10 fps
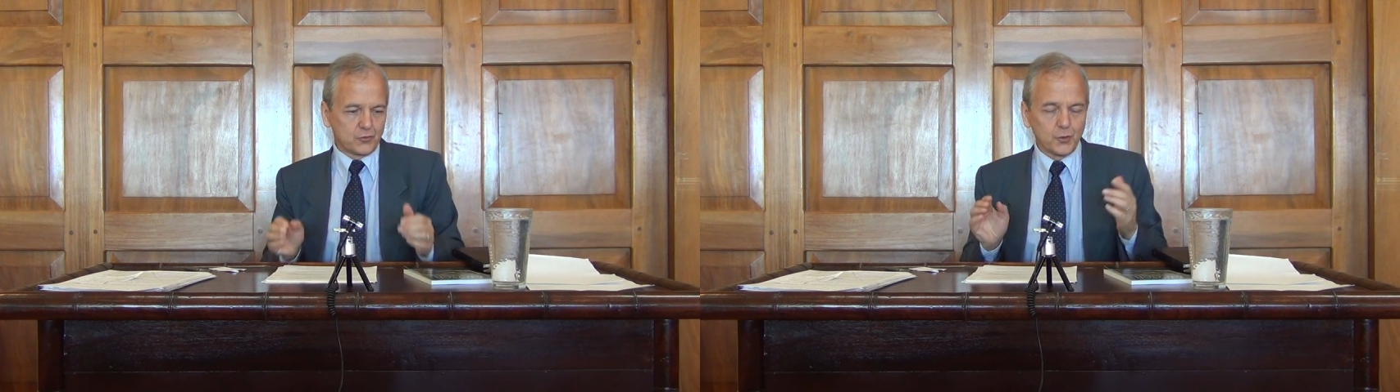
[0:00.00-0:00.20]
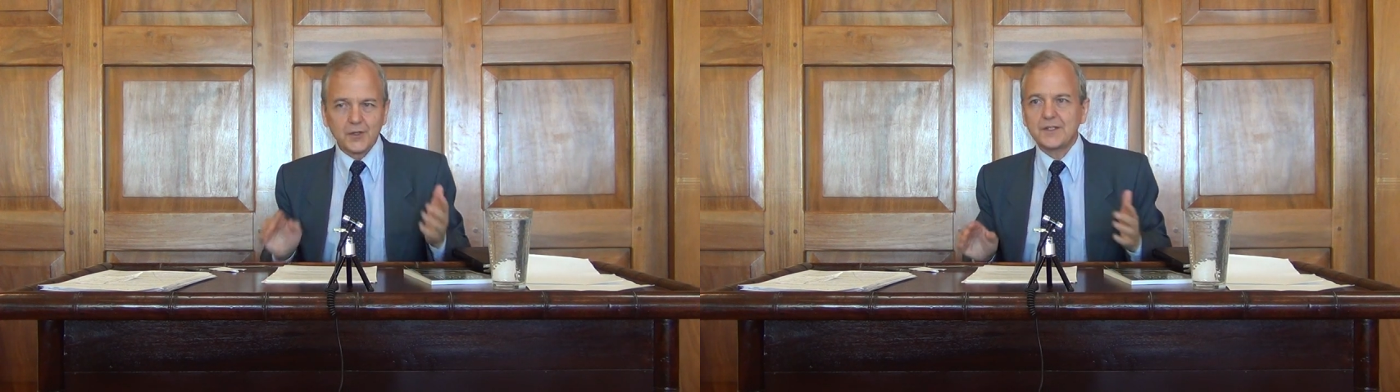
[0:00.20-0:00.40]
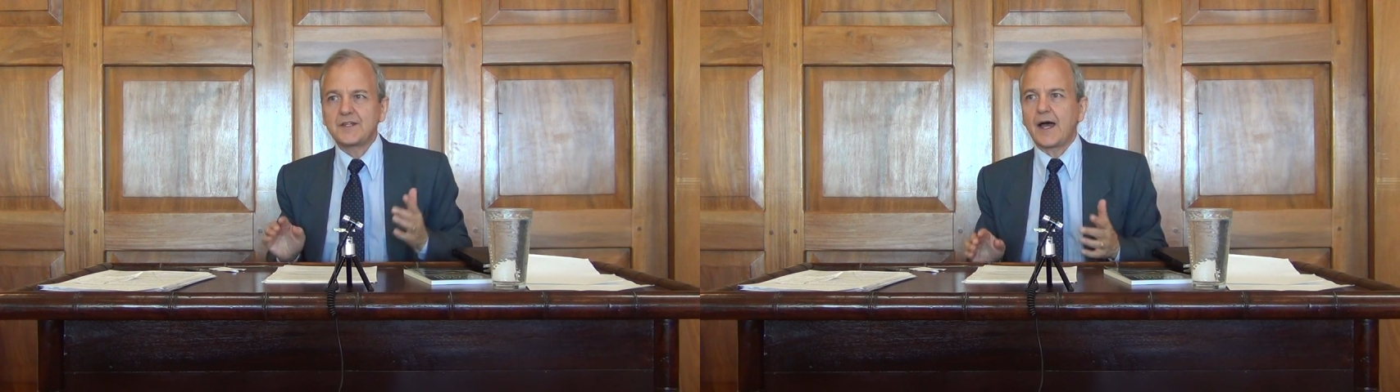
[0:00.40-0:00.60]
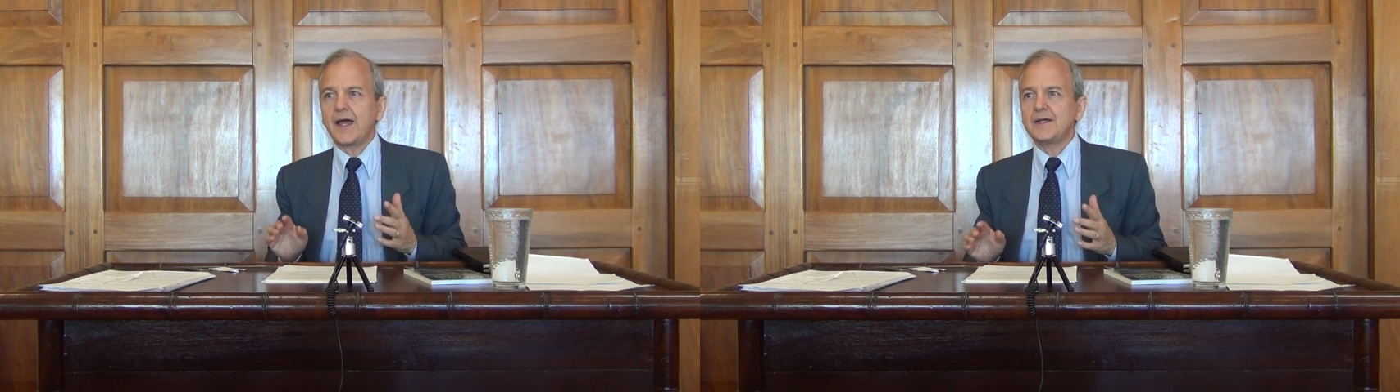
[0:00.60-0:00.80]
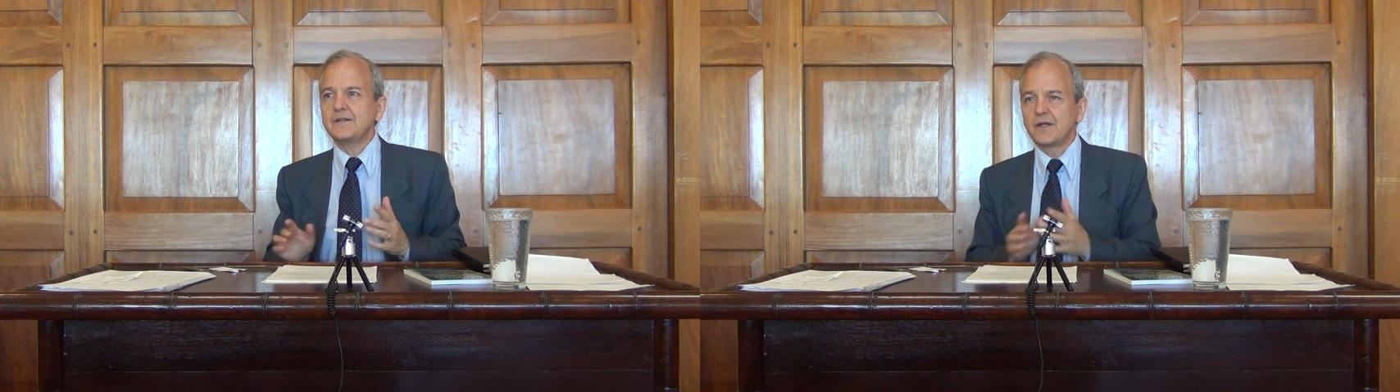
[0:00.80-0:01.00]
truly
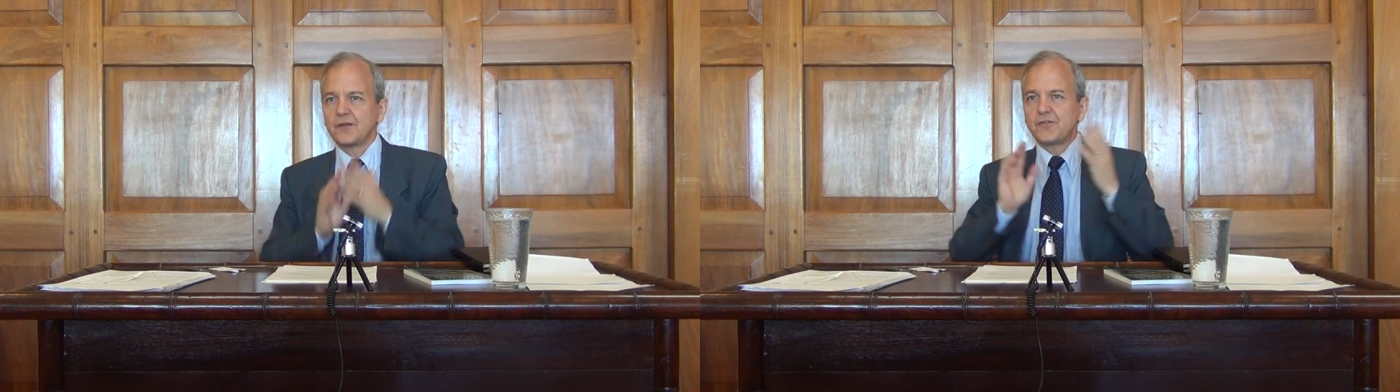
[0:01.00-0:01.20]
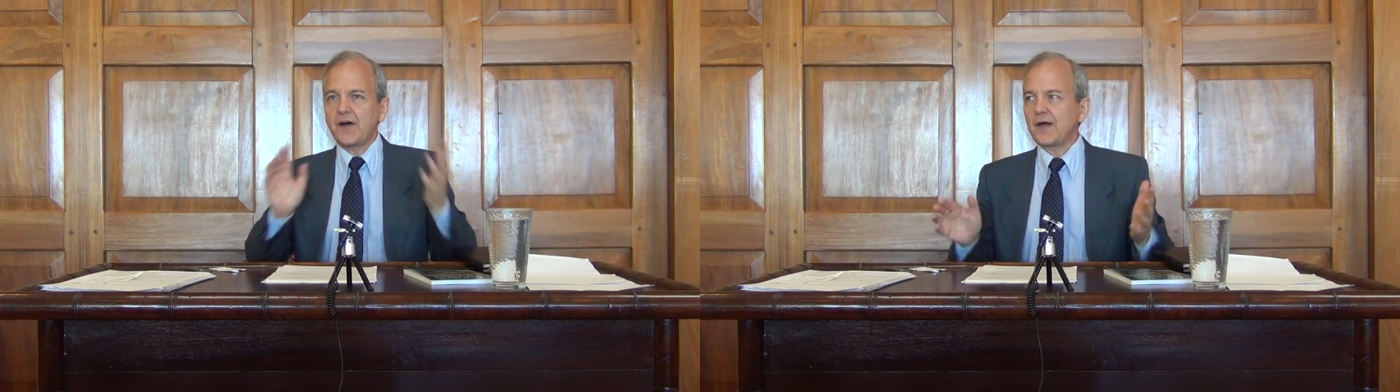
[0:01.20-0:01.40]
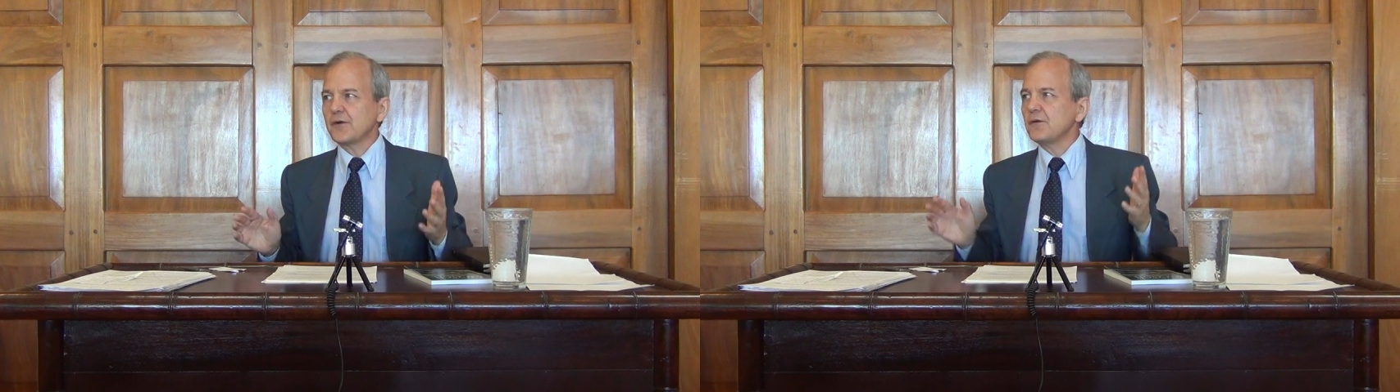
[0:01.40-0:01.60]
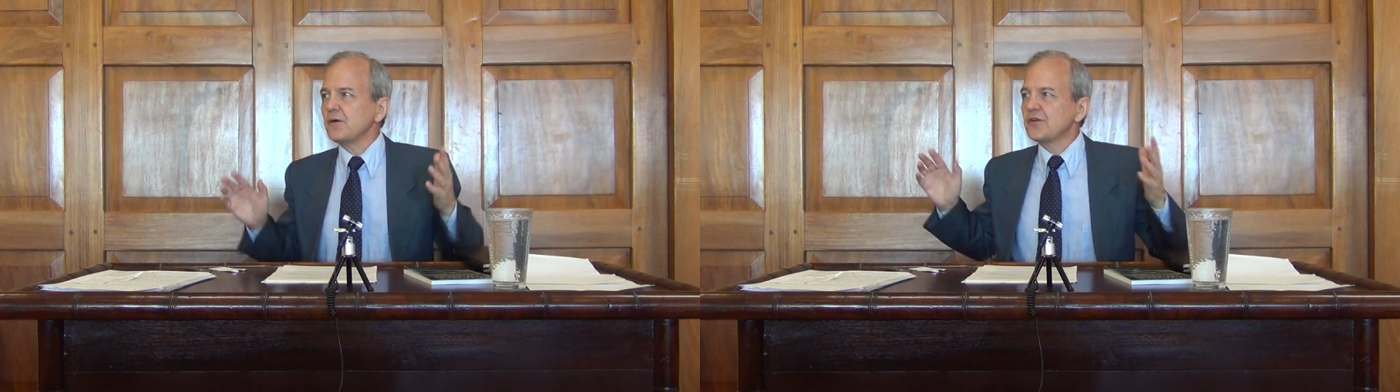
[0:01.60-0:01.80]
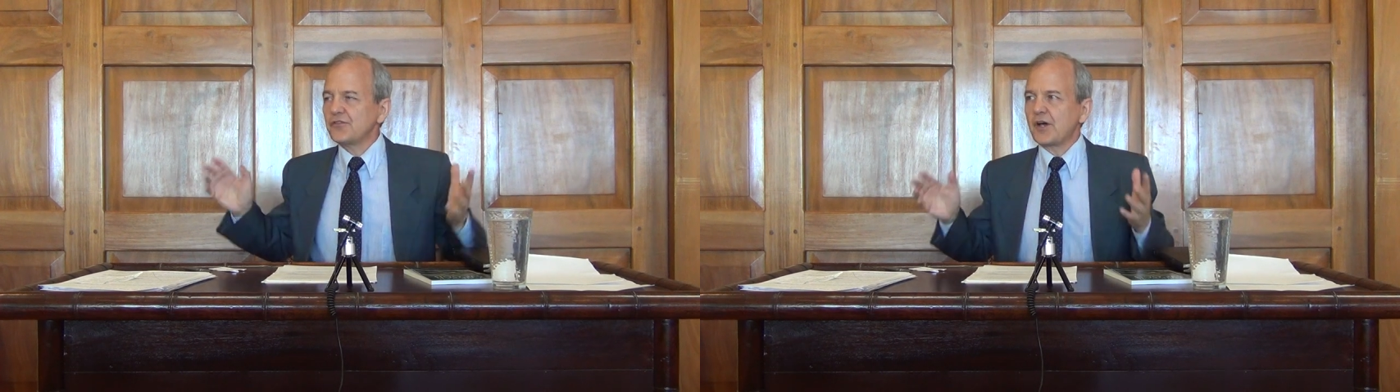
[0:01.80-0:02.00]
died, the
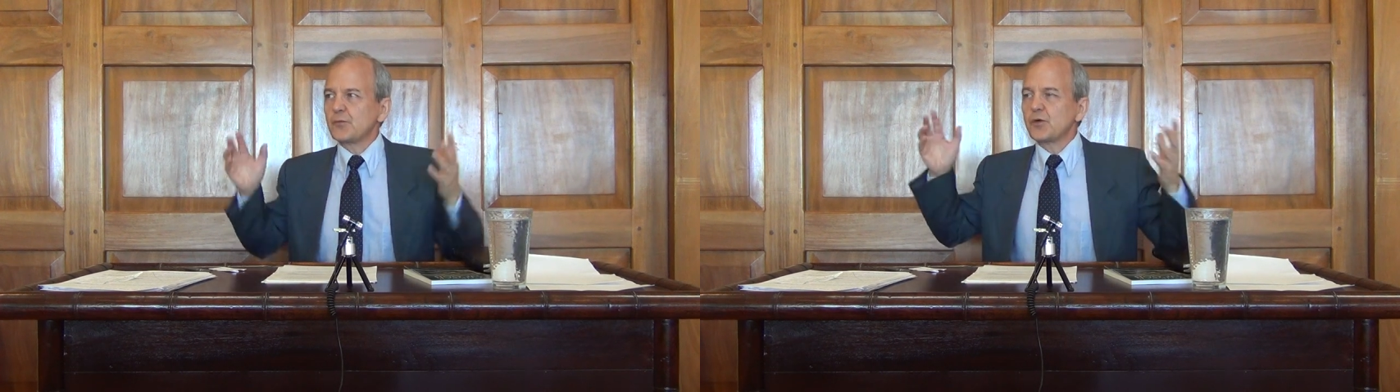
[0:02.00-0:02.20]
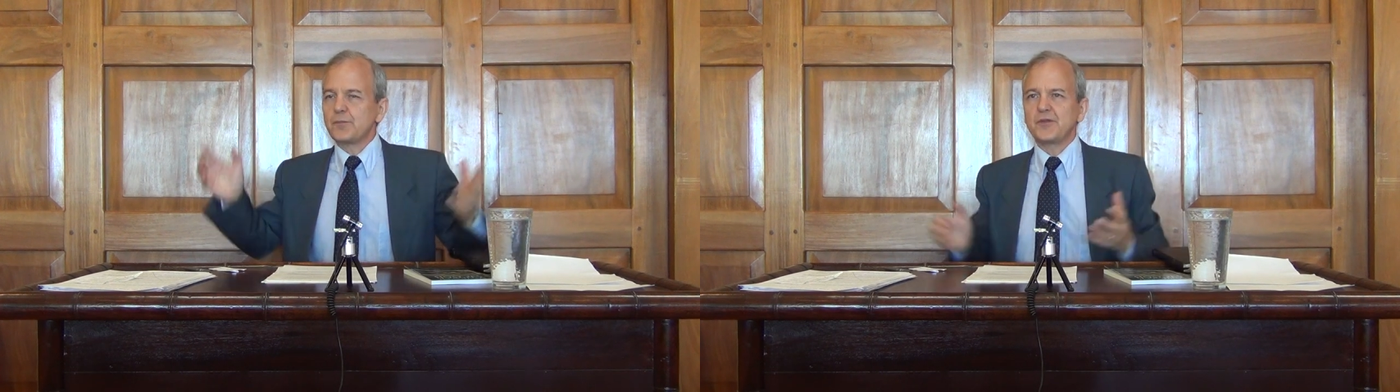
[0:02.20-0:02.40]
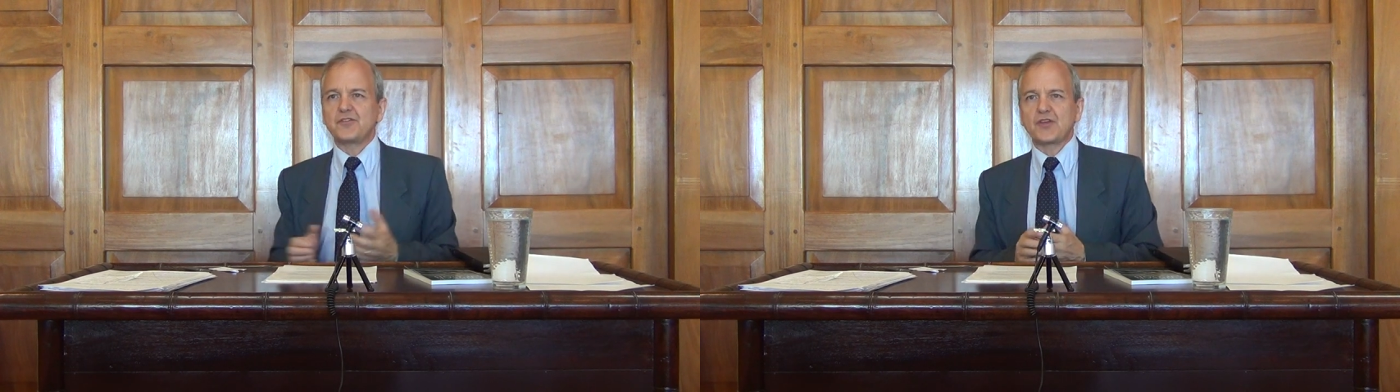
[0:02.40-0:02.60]
Father and the Son would have been